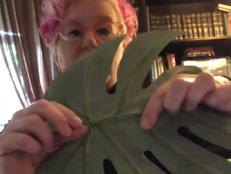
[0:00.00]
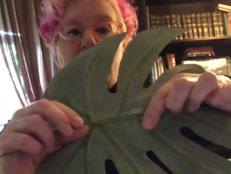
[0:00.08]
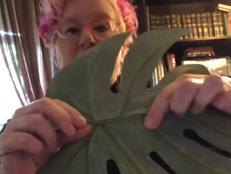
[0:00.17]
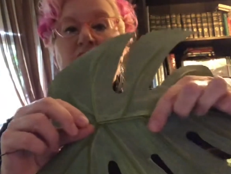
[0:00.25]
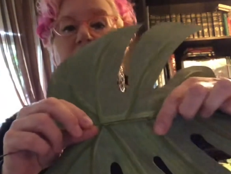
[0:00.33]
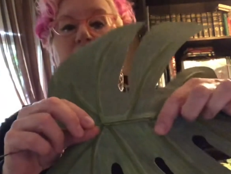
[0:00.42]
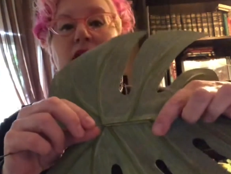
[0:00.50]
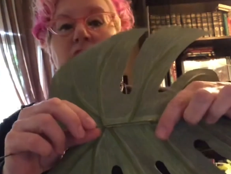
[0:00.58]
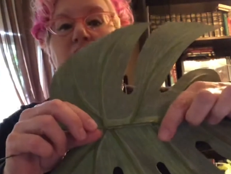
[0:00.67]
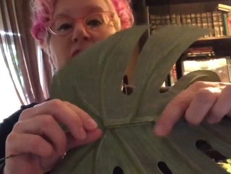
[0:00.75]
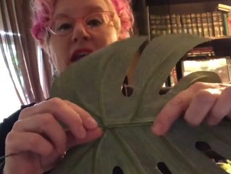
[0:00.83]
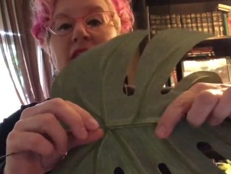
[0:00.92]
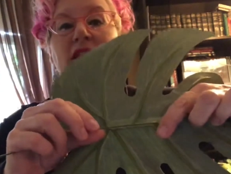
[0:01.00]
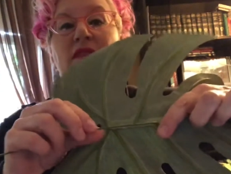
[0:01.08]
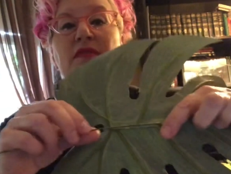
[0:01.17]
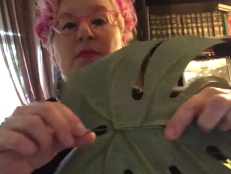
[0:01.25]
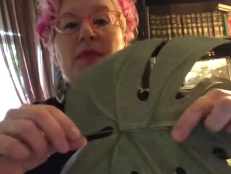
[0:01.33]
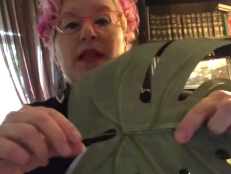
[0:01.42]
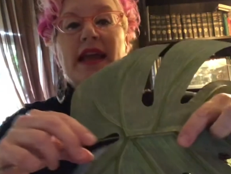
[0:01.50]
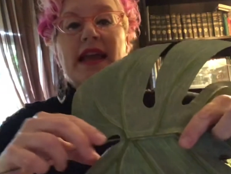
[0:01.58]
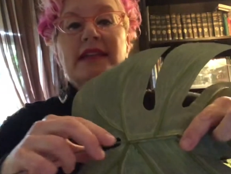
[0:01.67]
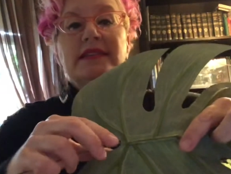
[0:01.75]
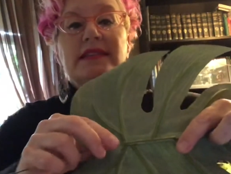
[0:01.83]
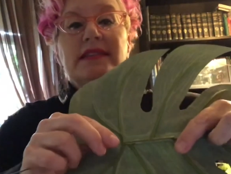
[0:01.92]
of the vein of the
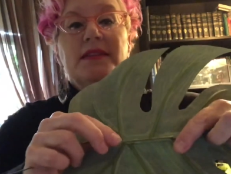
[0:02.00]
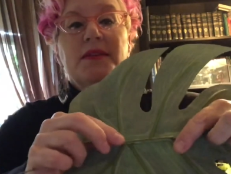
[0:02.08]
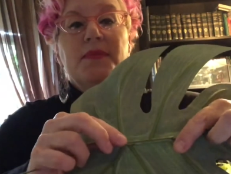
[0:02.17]
plant.